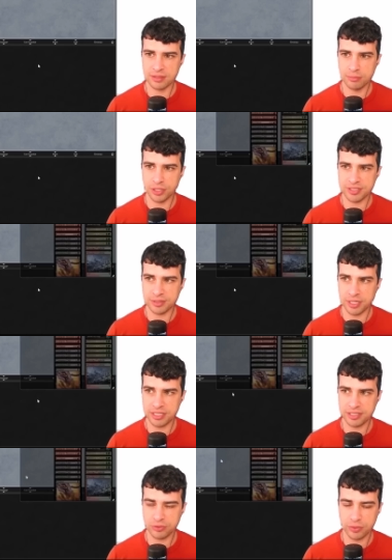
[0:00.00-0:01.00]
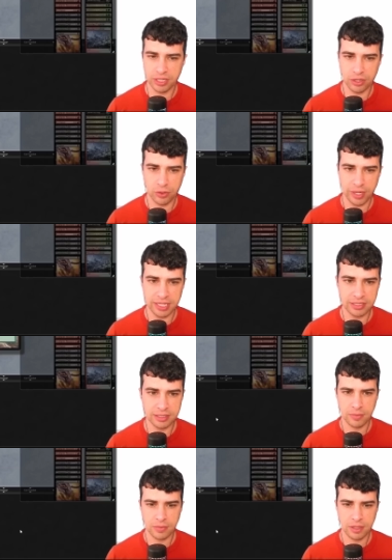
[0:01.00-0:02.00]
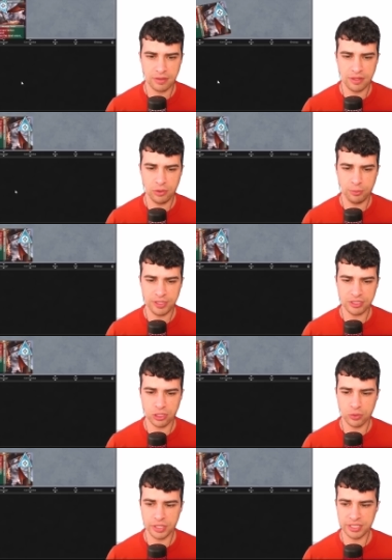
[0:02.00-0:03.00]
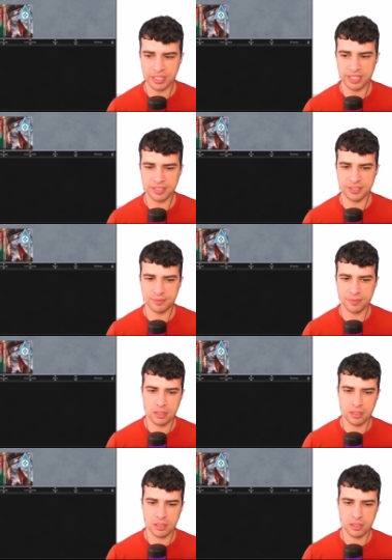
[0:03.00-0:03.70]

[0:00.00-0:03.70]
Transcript: Dots in Mire that we cracked. I think we'll play slow here, guys.